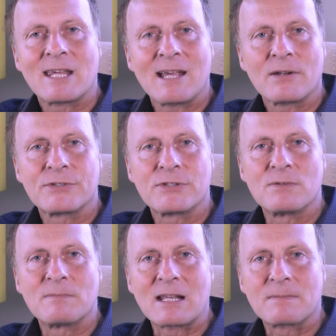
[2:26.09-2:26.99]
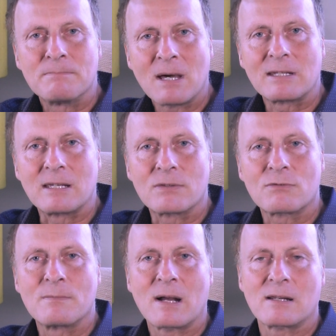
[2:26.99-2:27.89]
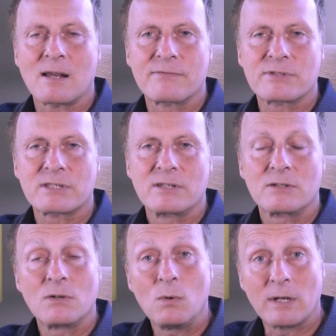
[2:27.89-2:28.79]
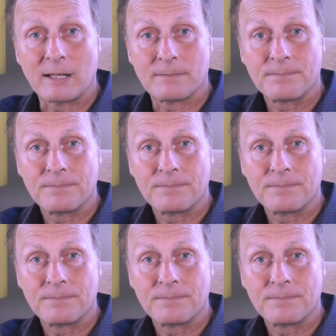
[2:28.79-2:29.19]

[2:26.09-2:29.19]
how to make money through my life's calling.